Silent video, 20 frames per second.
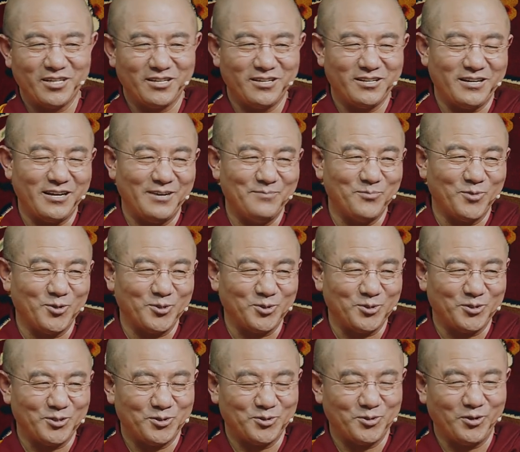Sometimes the
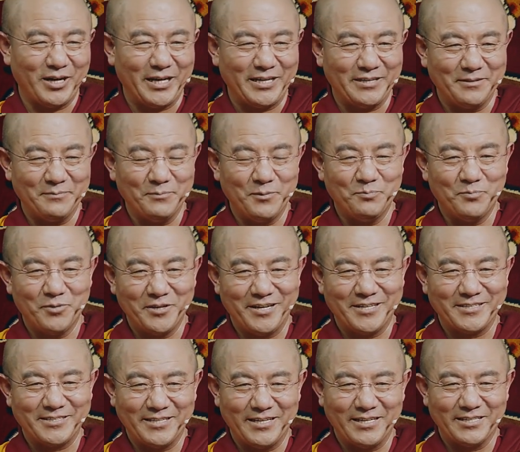Kempo,
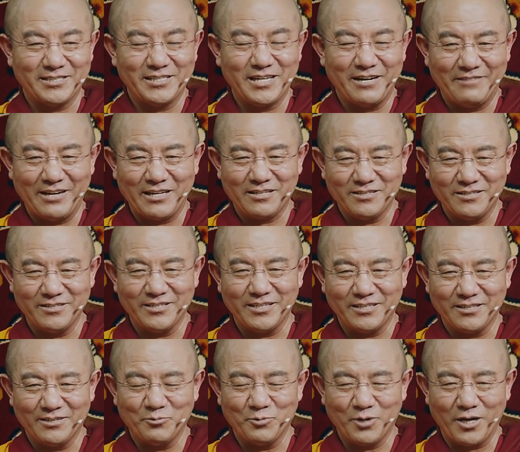sometimes the
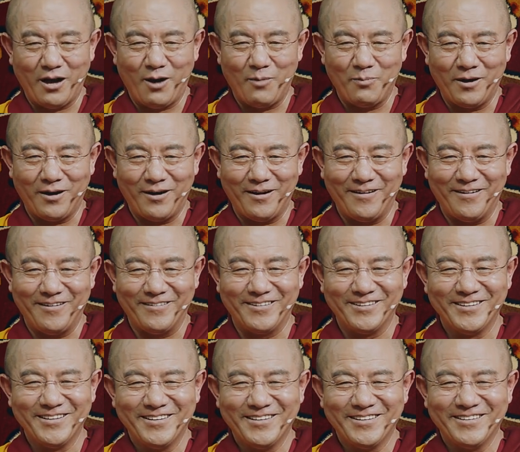Kempo would complain,
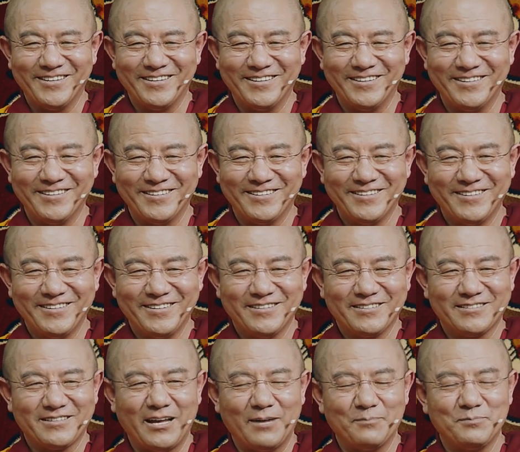would you please
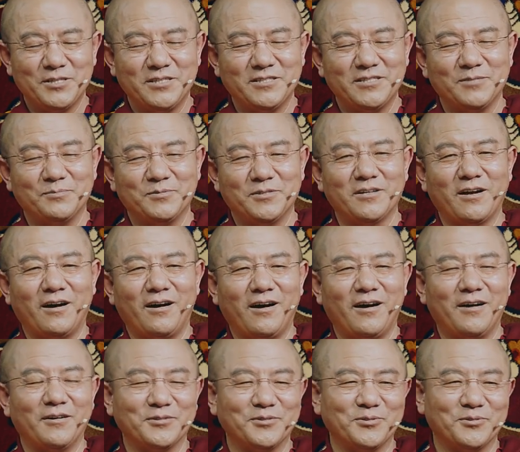do not do that?
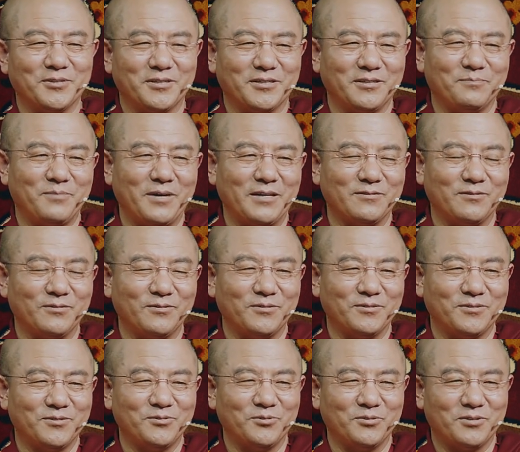uh,
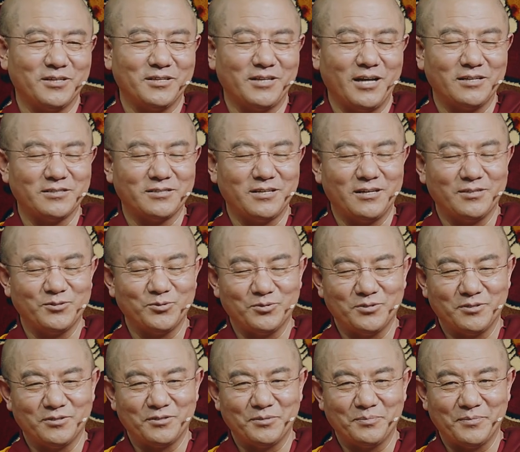during class, can you do that
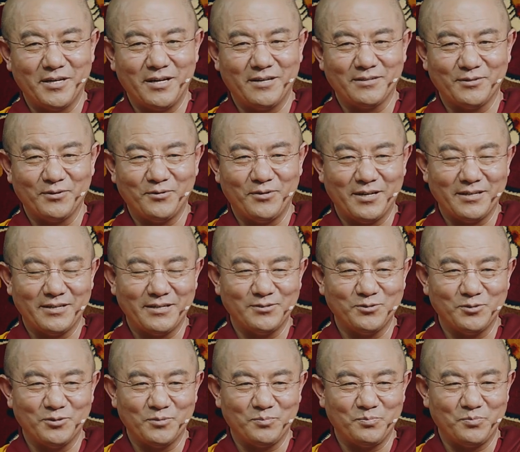after class?
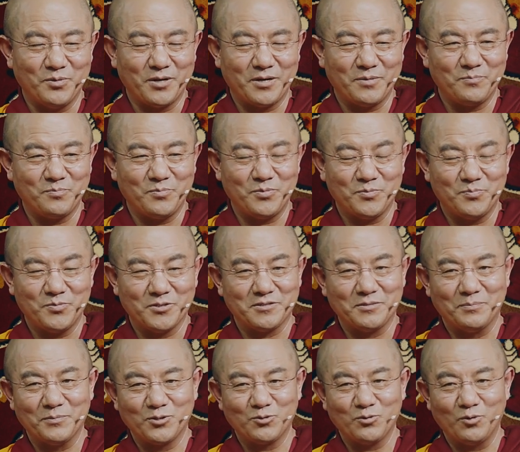He's,
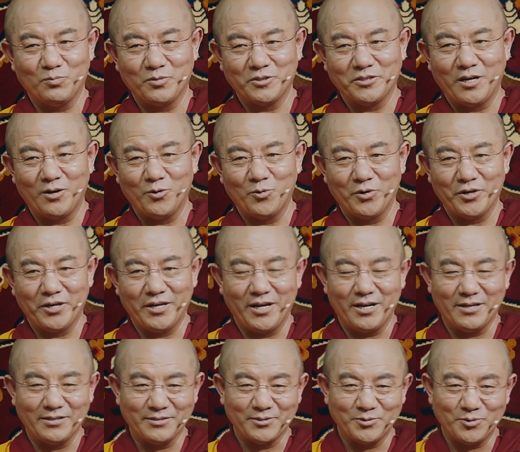
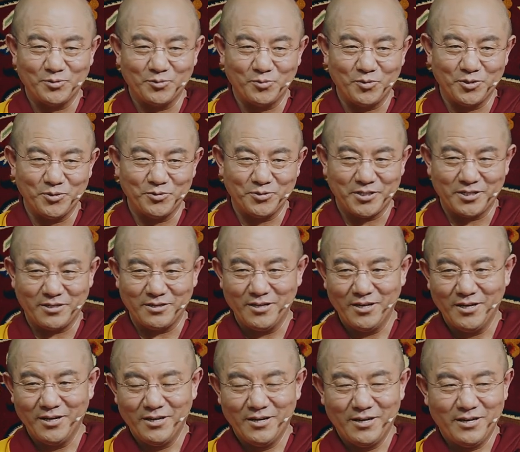he's, he has
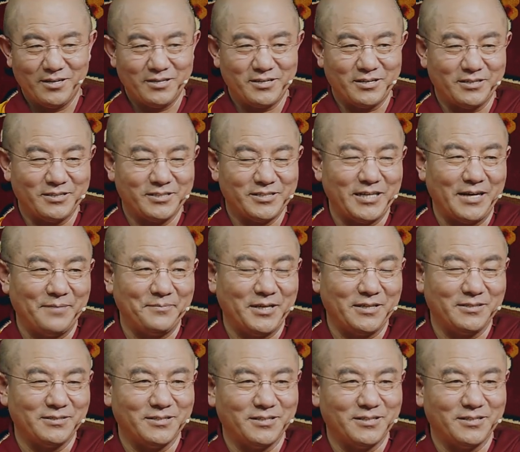really great temper.